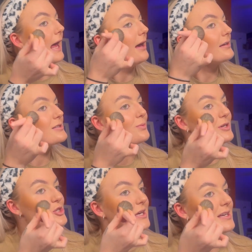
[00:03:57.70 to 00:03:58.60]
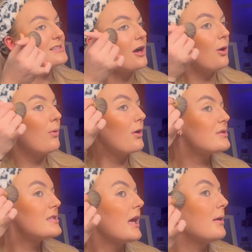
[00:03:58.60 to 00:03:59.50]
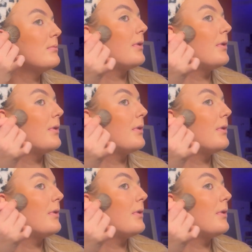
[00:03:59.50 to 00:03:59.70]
X, which is our world's team,